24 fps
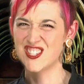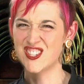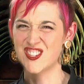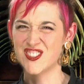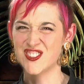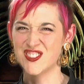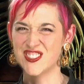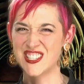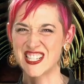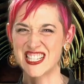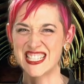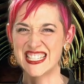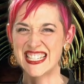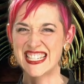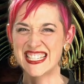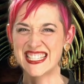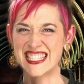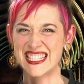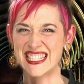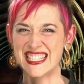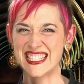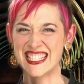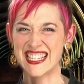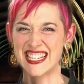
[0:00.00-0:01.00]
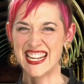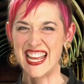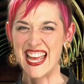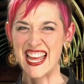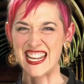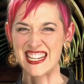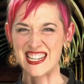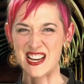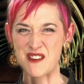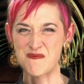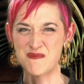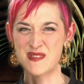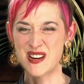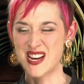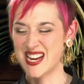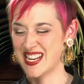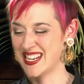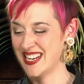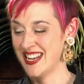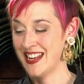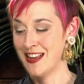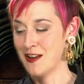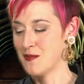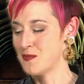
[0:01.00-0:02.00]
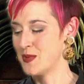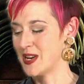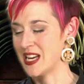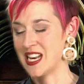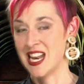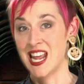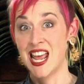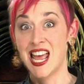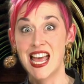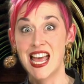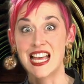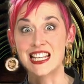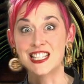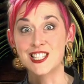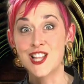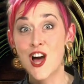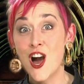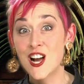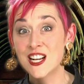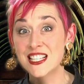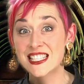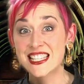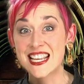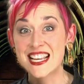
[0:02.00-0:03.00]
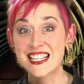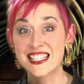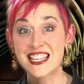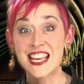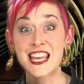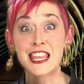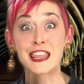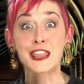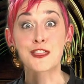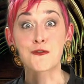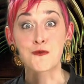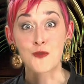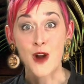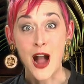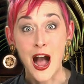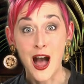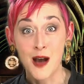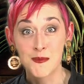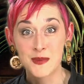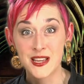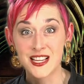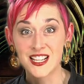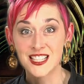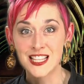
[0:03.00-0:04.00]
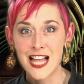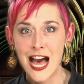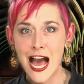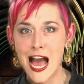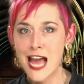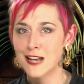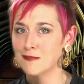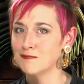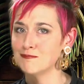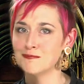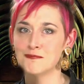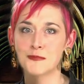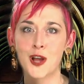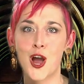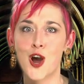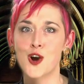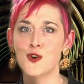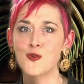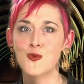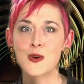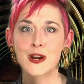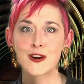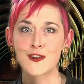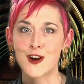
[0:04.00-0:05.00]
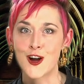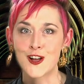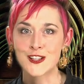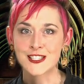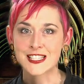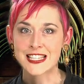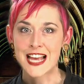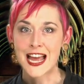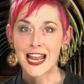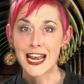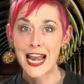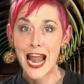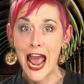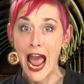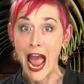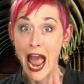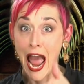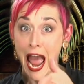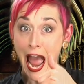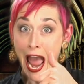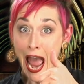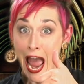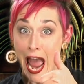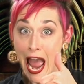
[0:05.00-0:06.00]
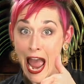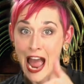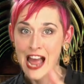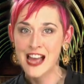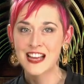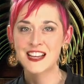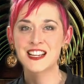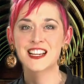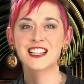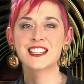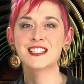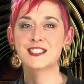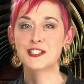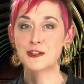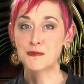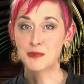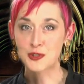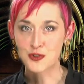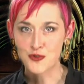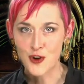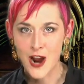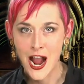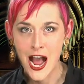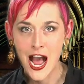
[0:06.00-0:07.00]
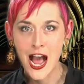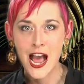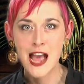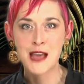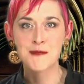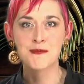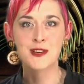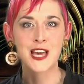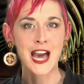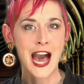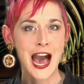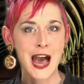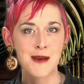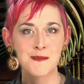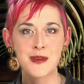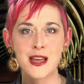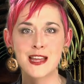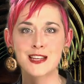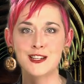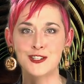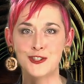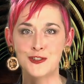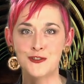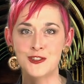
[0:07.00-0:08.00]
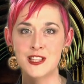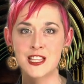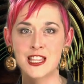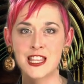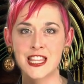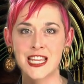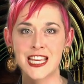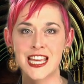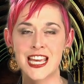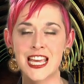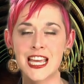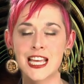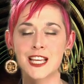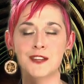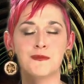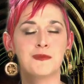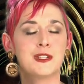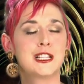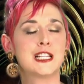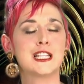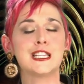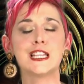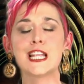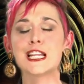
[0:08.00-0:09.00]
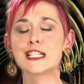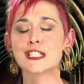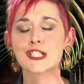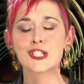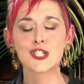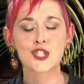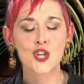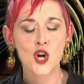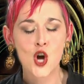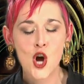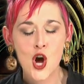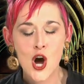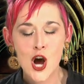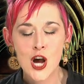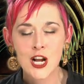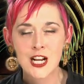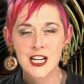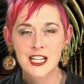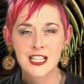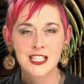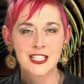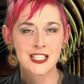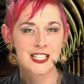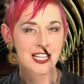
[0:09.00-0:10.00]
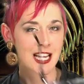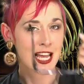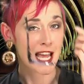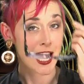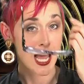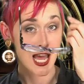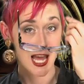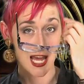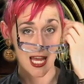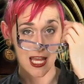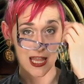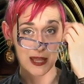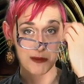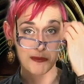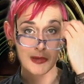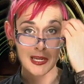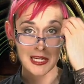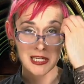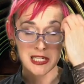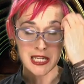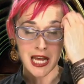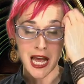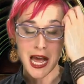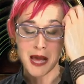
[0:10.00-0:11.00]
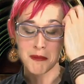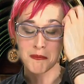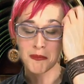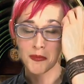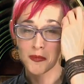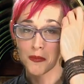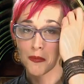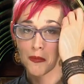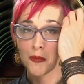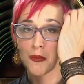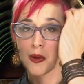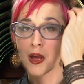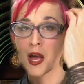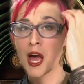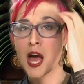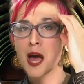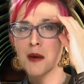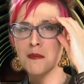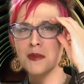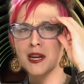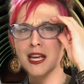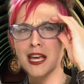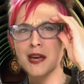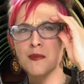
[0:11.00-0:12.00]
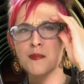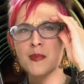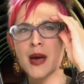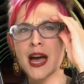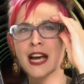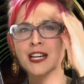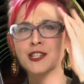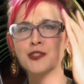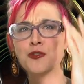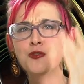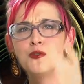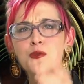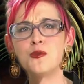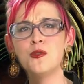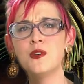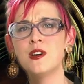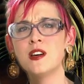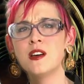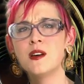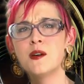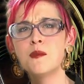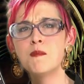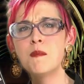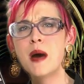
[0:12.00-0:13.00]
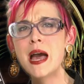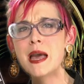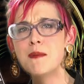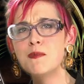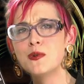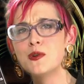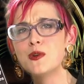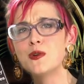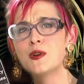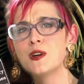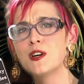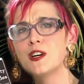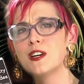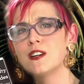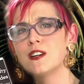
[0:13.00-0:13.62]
sure which list it's going to end up on, but as long as they say throbbing a lot, we're all set. Subscribe, comment, do the thing. Let's talk. In the meantime, I'm going to get back to my book.